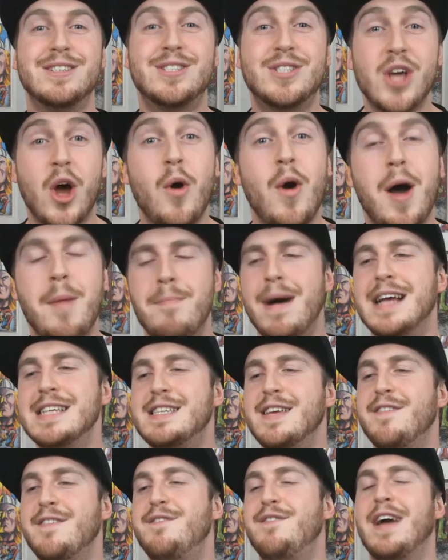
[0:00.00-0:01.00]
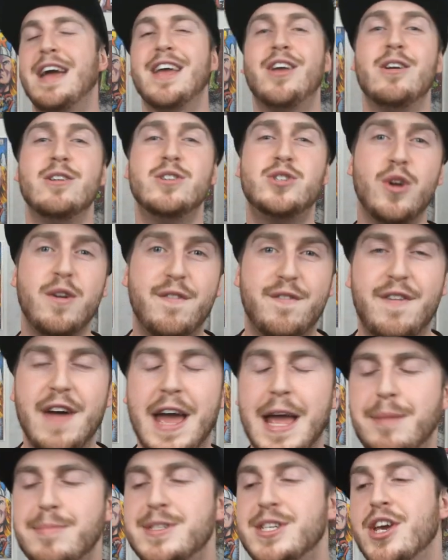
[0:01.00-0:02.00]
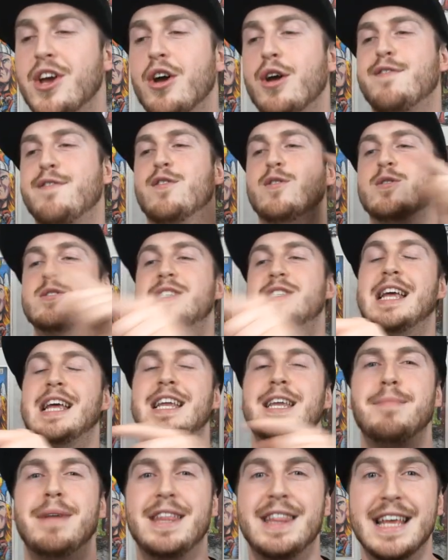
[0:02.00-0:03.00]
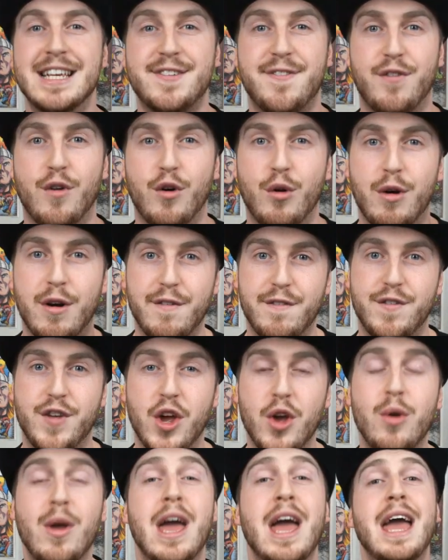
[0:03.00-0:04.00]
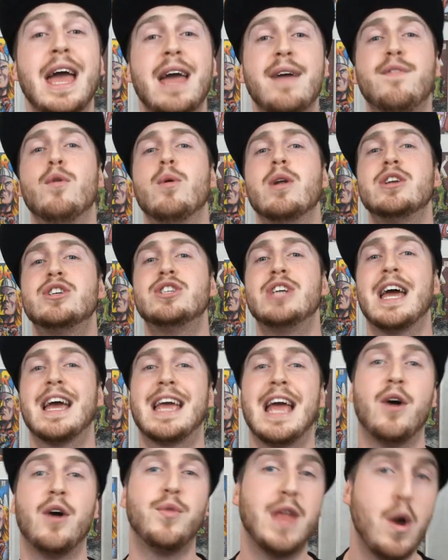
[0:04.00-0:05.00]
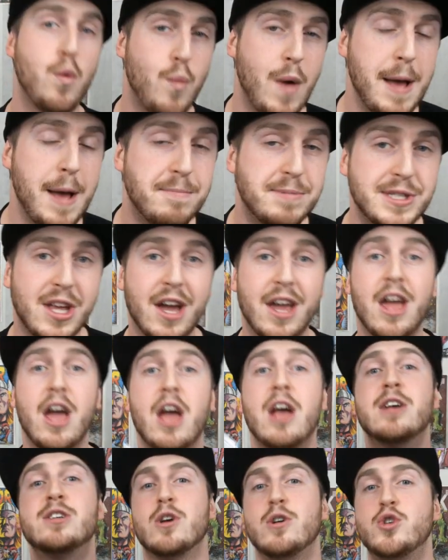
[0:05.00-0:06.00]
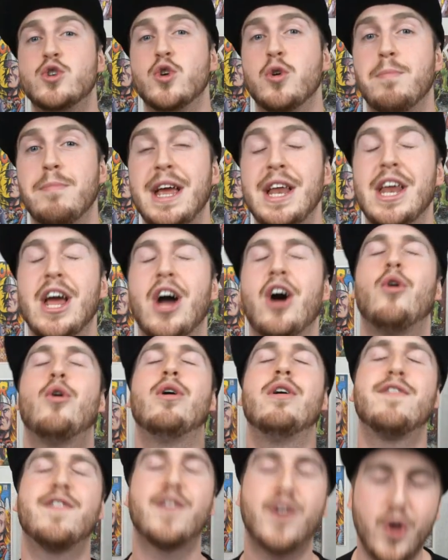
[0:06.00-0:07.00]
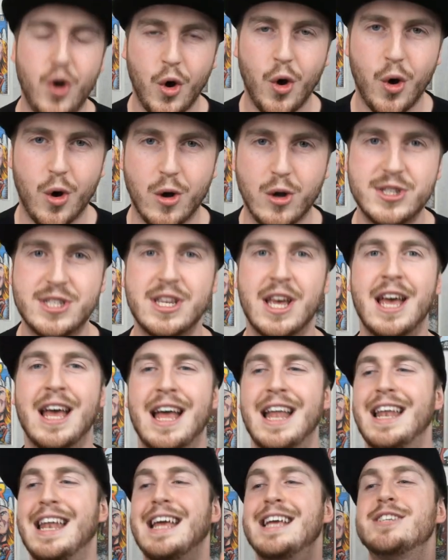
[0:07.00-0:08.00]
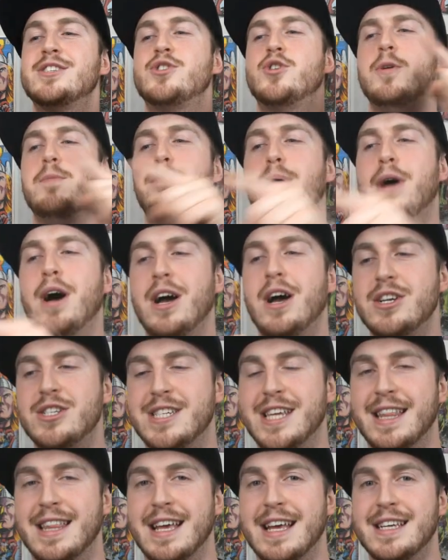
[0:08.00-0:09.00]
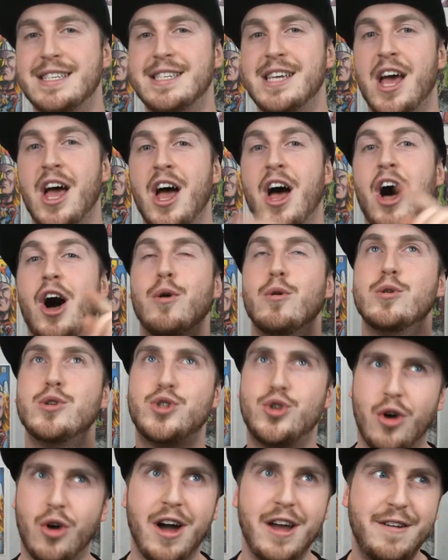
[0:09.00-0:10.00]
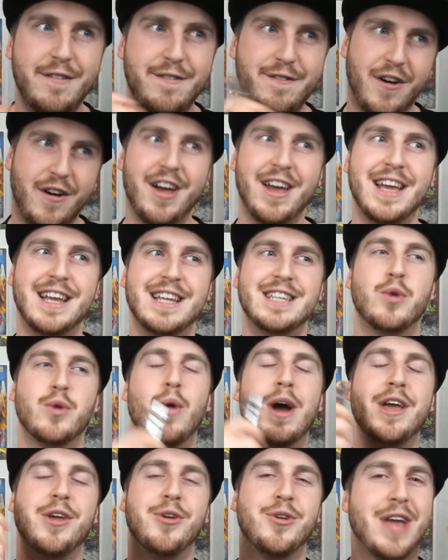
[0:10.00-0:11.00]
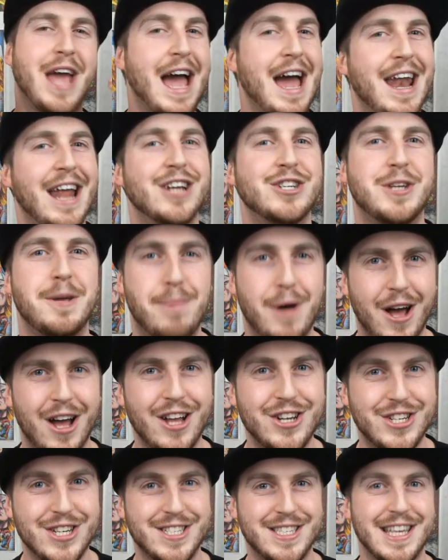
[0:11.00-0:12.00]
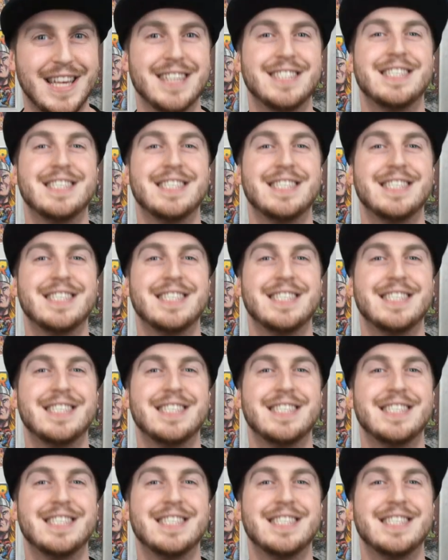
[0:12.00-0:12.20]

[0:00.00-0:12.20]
So a massive thank you to Vaptio for sending me this for review. If you want to check out their website, social media, or of course, links to purchasing this, I will try and find where you can actually purchase